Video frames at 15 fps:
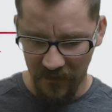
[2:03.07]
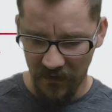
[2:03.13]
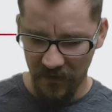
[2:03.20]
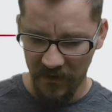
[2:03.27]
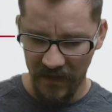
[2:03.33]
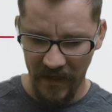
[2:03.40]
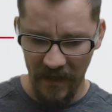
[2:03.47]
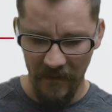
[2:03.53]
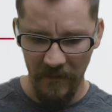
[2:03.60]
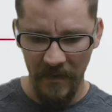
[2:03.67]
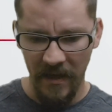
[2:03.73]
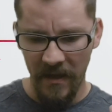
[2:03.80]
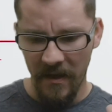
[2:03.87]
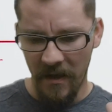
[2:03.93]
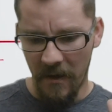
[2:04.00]
of all time.
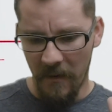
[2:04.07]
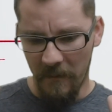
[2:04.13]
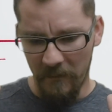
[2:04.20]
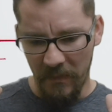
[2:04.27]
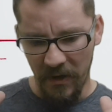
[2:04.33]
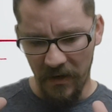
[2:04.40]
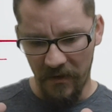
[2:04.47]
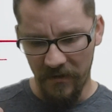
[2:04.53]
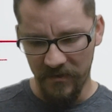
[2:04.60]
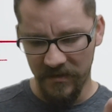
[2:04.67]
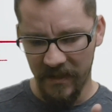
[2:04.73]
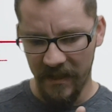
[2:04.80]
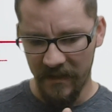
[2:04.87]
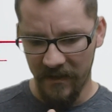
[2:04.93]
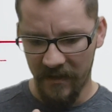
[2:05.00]

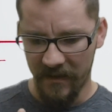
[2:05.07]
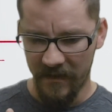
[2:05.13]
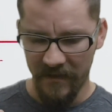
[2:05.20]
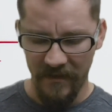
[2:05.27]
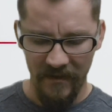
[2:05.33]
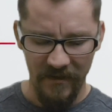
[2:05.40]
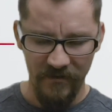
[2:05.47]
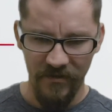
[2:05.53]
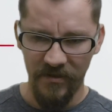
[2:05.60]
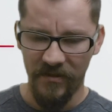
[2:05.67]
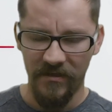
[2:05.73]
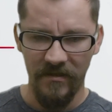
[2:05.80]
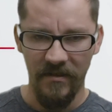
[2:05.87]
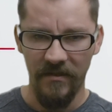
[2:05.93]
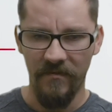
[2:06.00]
Putters, like there's
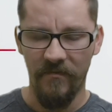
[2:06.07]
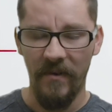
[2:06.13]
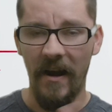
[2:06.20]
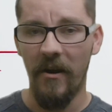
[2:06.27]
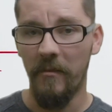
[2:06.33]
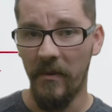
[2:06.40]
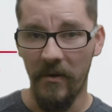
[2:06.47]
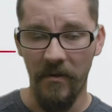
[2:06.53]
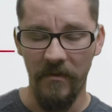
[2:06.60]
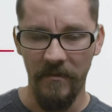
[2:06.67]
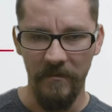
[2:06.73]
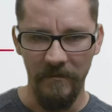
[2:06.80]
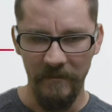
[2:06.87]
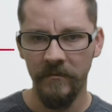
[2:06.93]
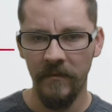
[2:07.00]
just the Firebird.